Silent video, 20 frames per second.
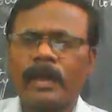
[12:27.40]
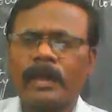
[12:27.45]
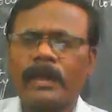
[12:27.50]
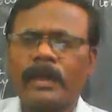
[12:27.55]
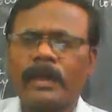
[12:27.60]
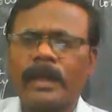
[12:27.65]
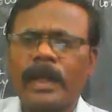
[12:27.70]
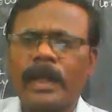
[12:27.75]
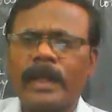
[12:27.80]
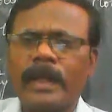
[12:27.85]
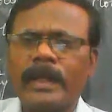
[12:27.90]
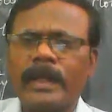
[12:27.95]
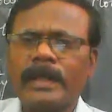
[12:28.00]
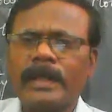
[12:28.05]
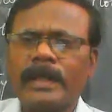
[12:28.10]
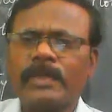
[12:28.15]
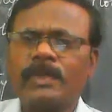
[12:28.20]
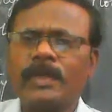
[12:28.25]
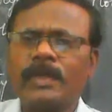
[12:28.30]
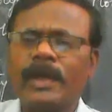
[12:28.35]
there
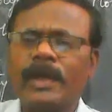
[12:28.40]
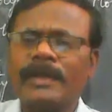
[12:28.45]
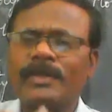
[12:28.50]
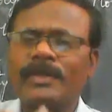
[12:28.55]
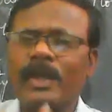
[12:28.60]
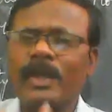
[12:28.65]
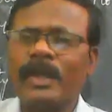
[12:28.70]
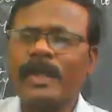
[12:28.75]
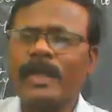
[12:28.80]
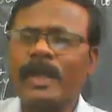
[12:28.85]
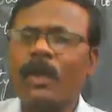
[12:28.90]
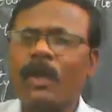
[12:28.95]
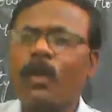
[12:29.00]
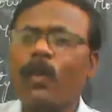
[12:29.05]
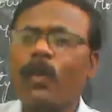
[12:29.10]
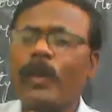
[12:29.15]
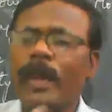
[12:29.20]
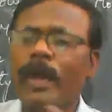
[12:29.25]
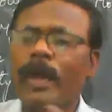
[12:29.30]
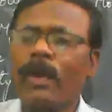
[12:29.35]
is a
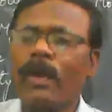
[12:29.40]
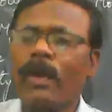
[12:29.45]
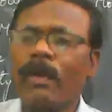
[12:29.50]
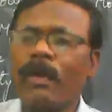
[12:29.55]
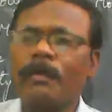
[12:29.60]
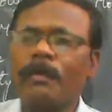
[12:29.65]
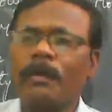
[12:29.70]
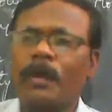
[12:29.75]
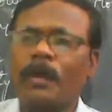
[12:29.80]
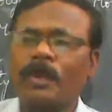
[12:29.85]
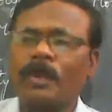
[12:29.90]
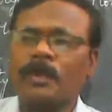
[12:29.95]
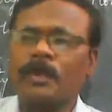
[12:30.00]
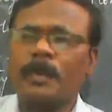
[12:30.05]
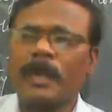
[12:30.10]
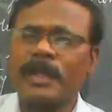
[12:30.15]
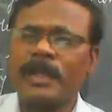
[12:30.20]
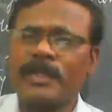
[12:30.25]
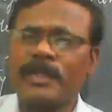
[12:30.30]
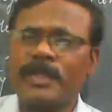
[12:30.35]
general way of
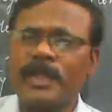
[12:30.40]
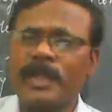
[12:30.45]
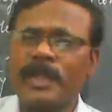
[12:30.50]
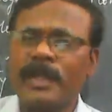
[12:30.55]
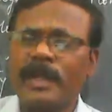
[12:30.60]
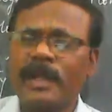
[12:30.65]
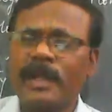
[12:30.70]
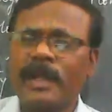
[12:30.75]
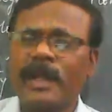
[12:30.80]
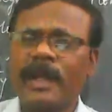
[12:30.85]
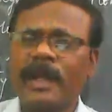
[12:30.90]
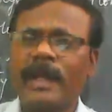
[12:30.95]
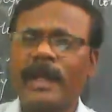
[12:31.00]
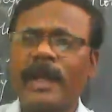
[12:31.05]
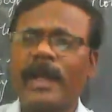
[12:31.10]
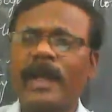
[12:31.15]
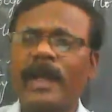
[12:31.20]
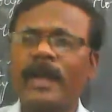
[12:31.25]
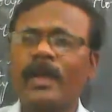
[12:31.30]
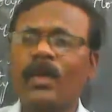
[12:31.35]
prosperity
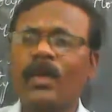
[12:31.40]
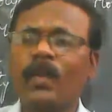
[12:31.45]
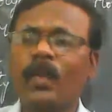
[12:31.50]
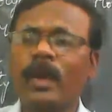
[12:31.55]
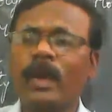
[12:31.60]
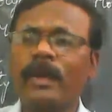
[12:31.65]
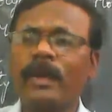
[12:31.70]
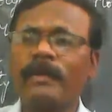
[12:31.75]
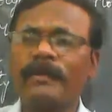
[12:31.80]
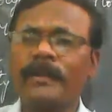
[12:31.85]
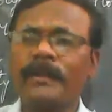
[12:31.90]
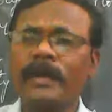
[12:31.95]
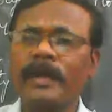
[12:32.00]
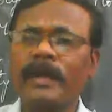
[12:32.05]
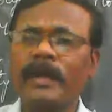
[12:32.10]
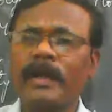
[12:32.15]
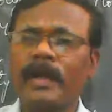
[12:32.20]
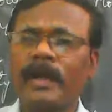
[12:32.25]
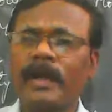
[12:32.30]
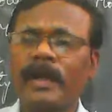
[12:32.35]
and
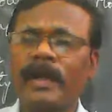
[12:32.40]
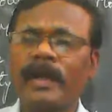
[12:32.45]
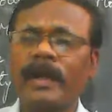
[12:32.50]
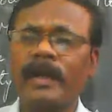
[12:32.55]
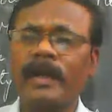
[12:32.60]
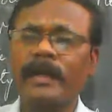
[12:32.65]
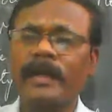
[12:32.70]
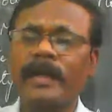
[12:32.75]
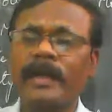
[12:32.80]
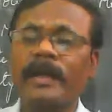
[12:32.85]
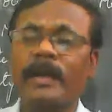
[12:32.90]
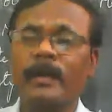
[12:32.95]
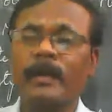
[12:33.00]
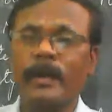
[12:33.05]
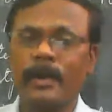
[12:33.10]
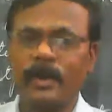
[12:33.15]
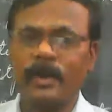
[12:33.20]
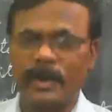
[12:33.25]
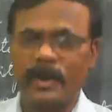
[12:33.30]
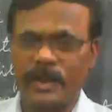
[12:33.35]
welfare in the
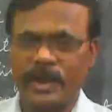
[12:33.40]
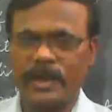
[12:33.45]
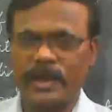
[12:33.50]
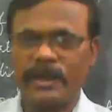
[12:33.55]
community.